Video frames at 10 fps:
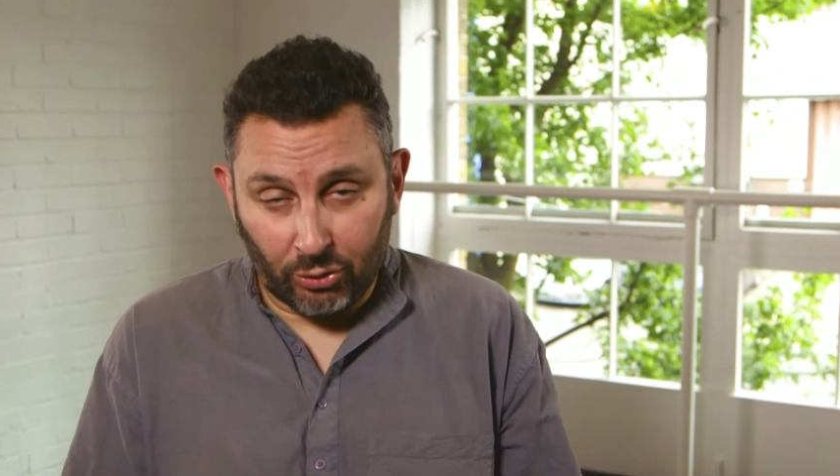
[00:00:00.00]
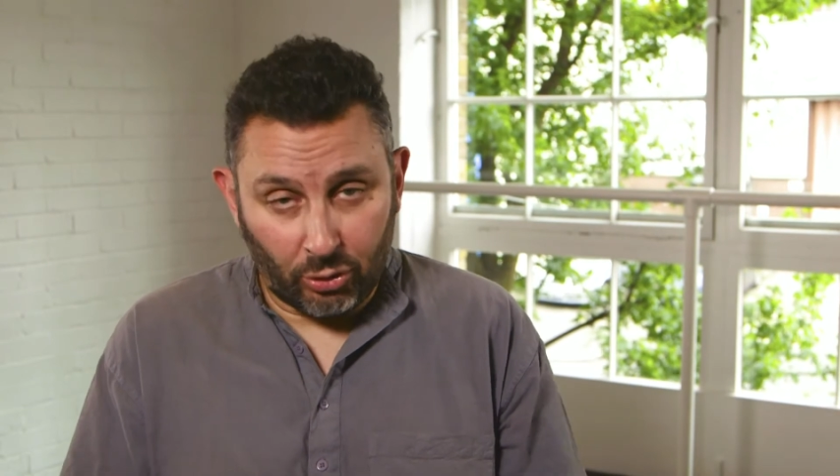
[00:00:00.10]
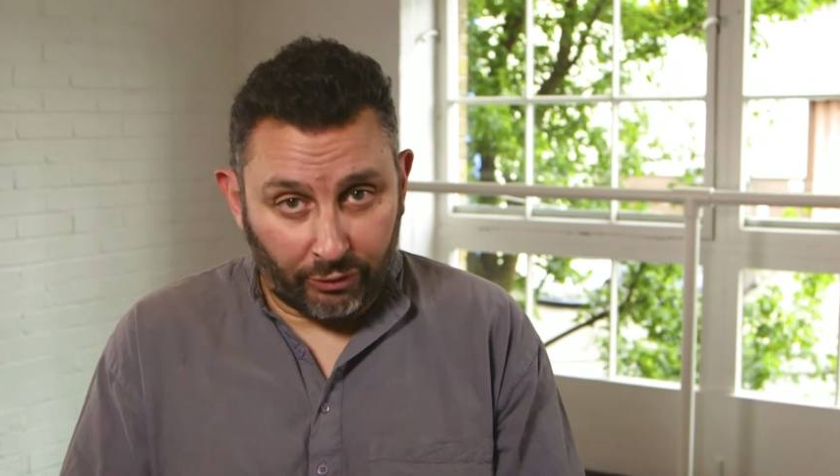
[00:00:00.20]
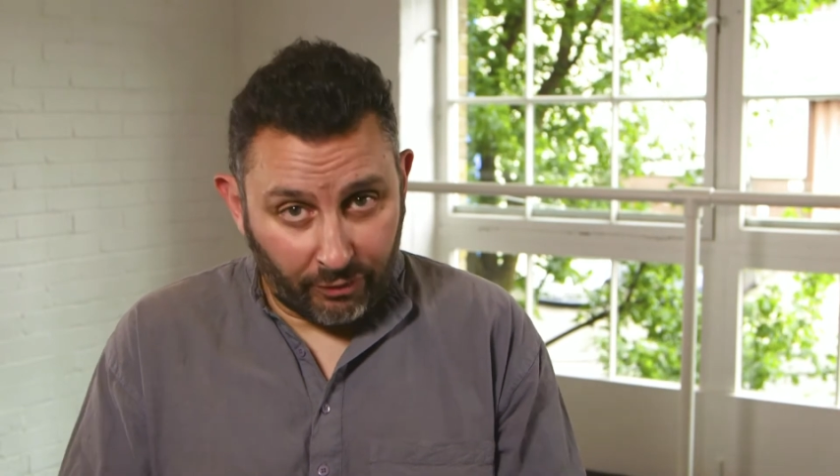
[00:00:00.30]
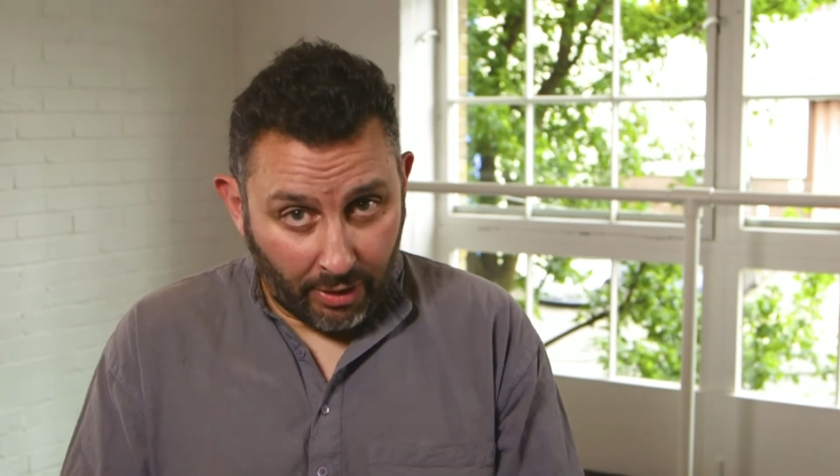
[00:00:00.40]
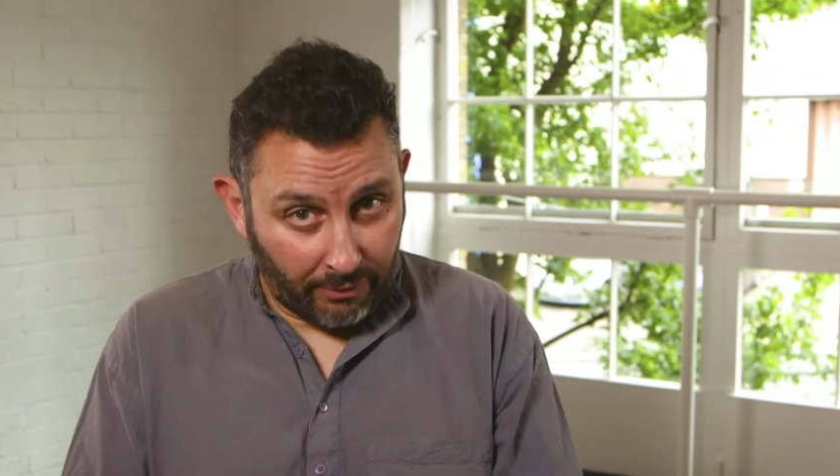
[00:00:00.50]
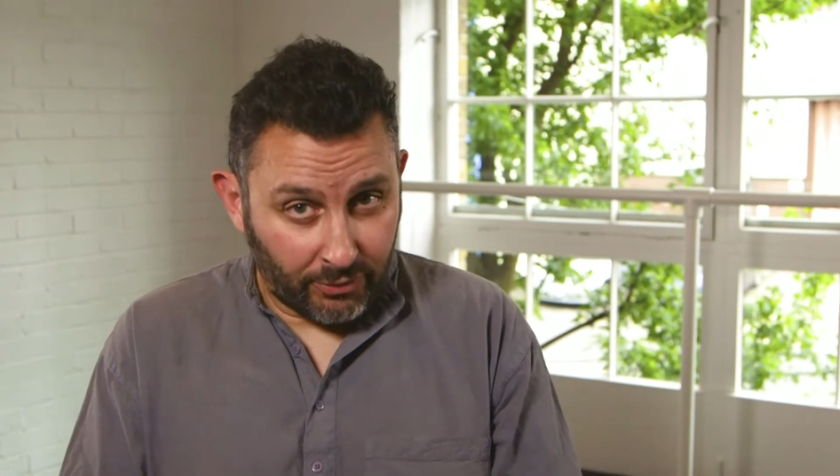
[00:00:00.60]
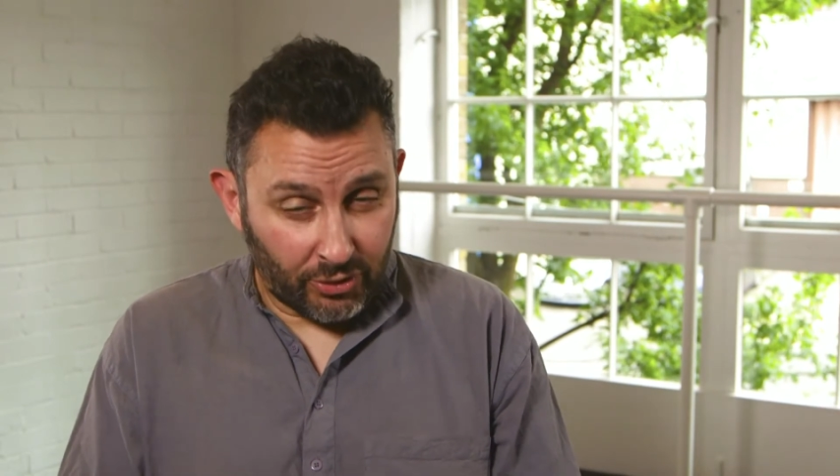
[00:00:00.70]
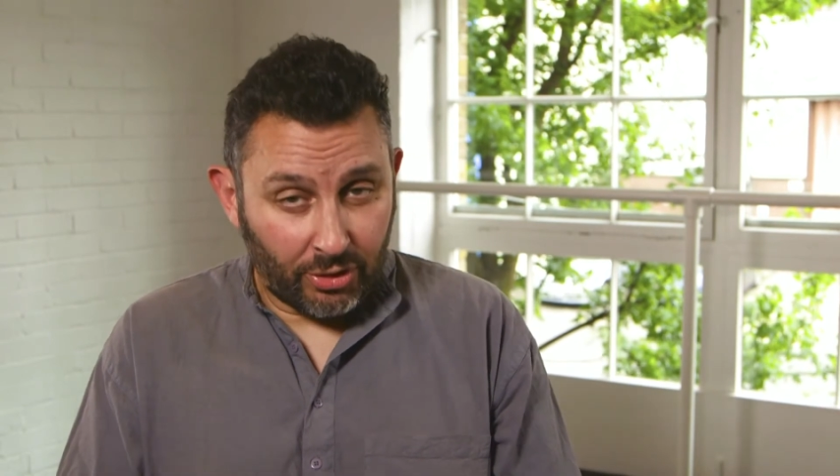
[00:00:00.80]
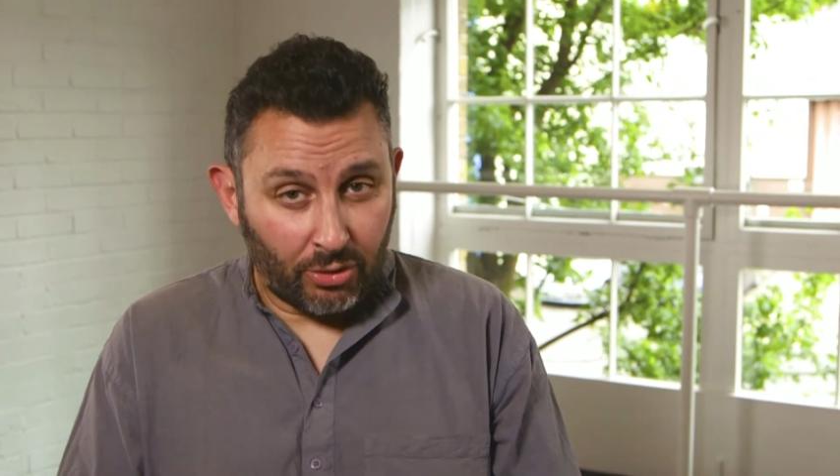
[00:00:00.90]
the godfather of
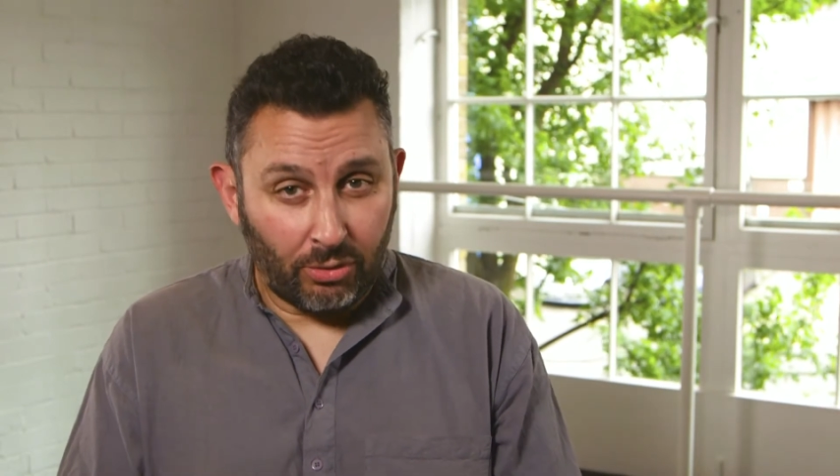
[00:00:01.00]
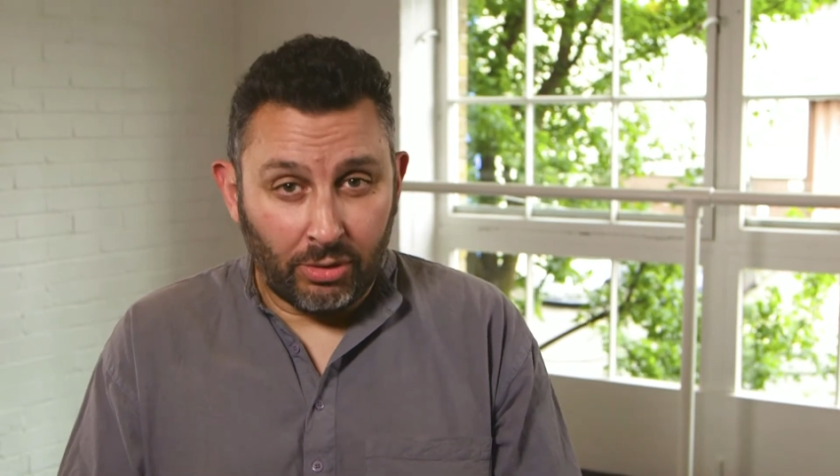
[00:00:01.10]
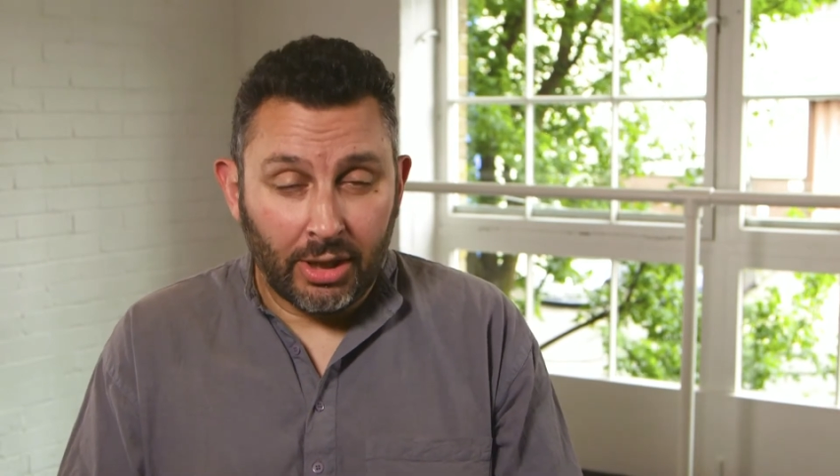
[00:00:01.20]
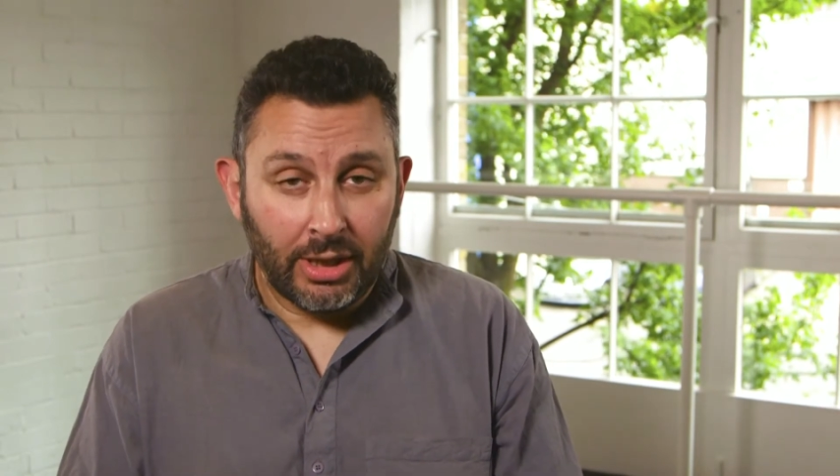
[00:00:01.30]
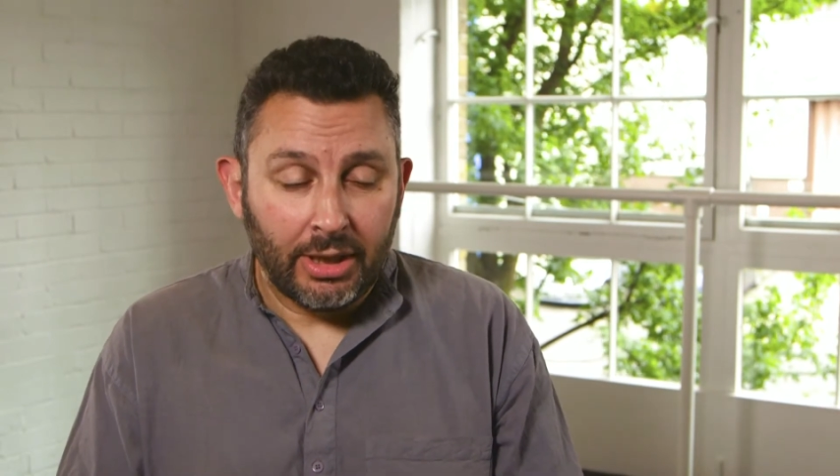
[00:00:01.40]
soul.